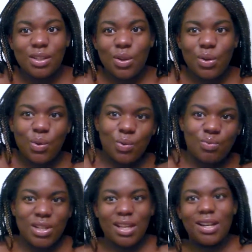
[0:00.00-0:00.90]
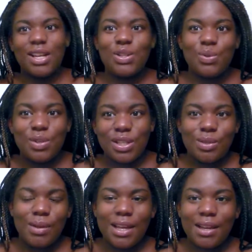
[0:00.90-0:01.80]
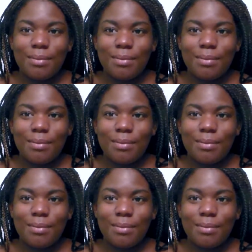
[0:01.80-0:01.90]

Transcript: so we gotta handle you this way.